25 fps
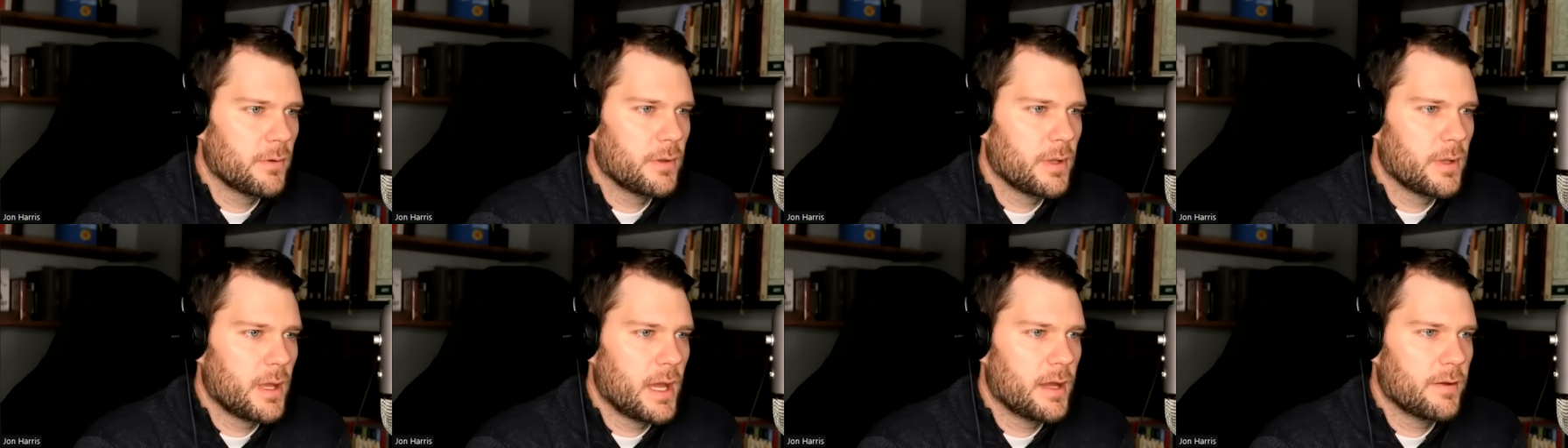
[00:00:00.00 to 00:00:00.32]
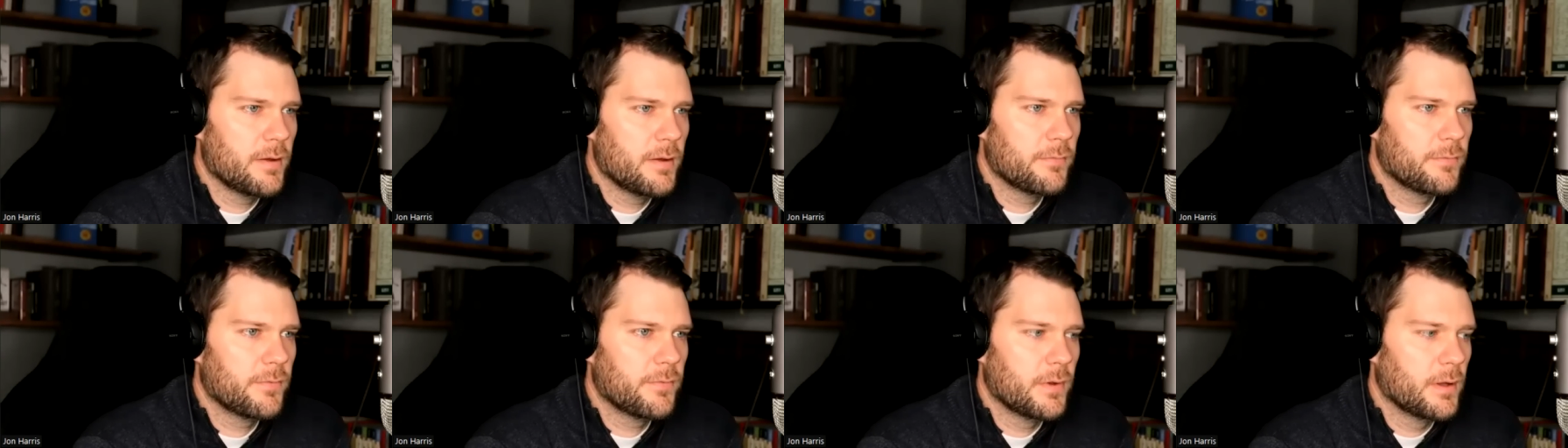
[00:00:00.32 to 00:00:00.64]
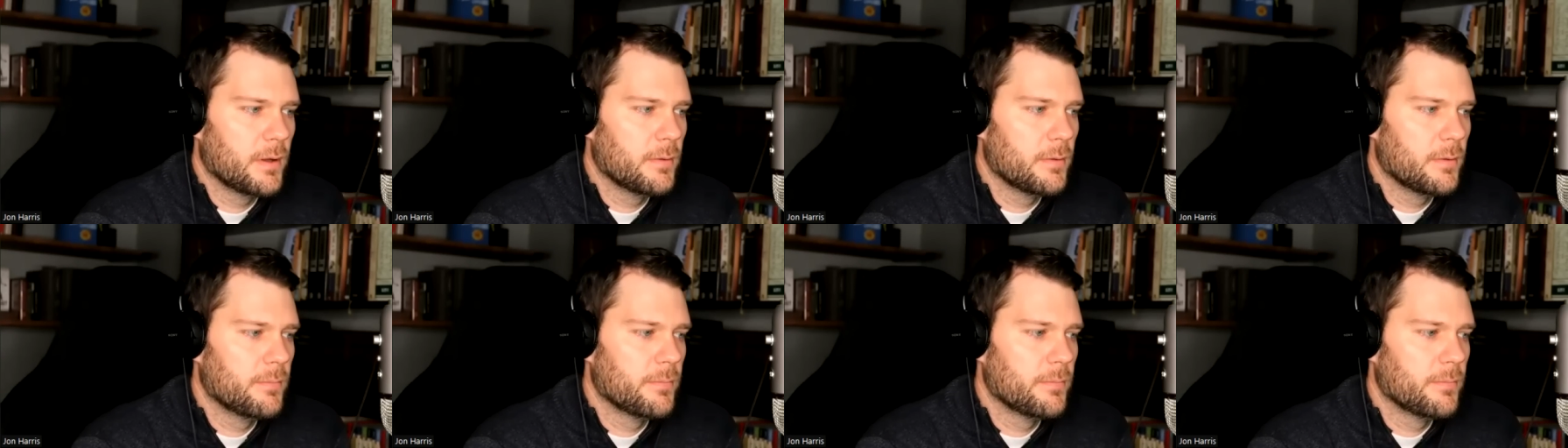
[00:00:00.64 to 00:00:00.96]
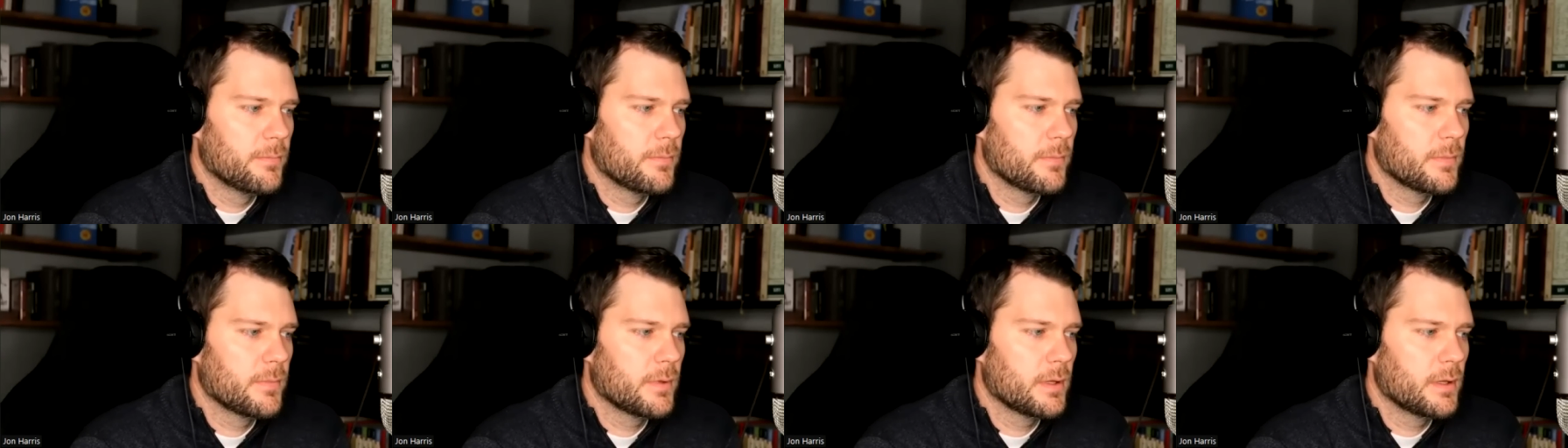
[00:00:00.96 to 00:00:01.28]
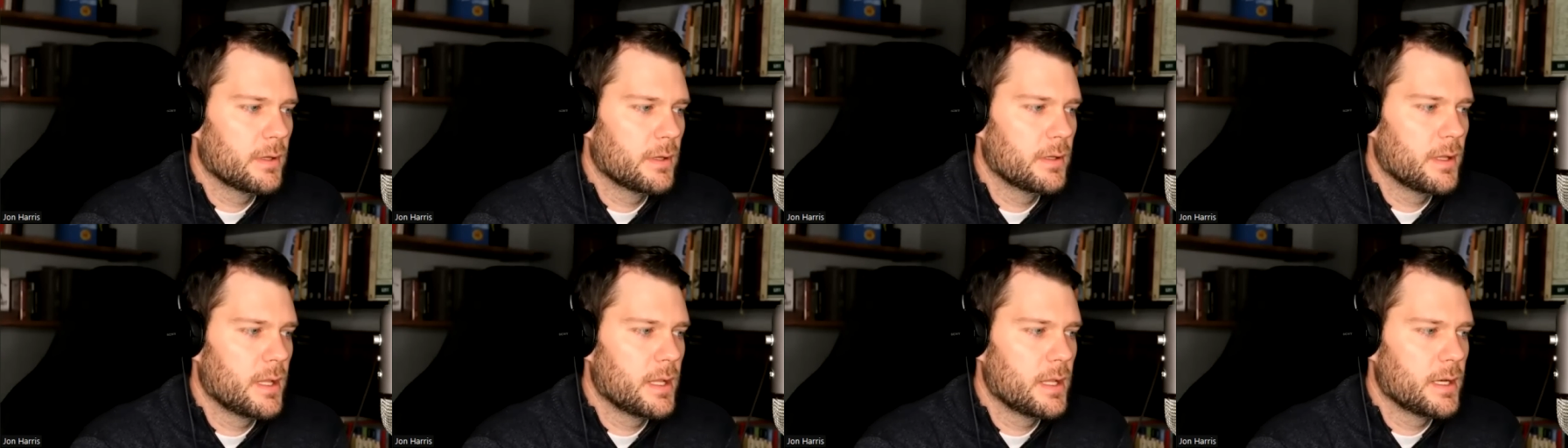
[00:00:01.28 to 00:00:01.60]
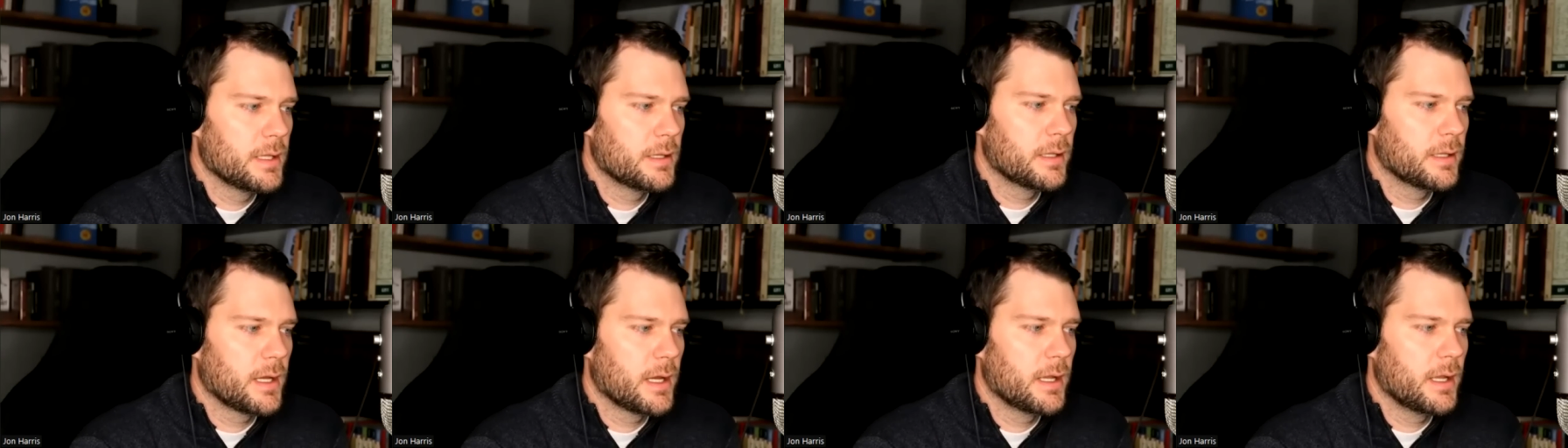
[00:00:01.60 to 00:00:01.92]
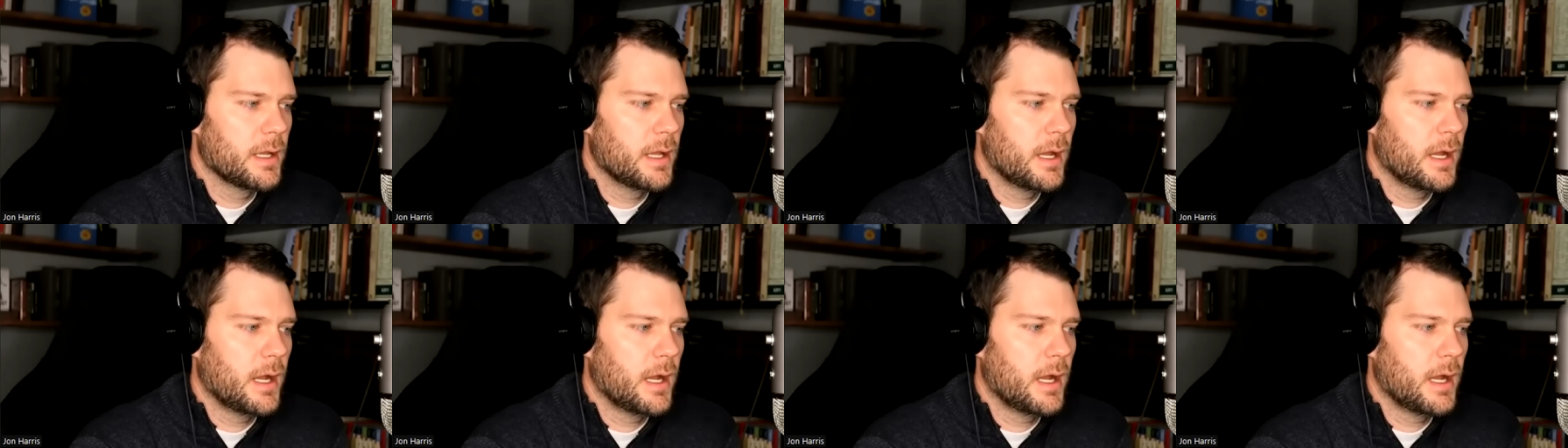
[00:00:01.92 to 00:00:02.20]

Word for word: have uh, uh, anything, I,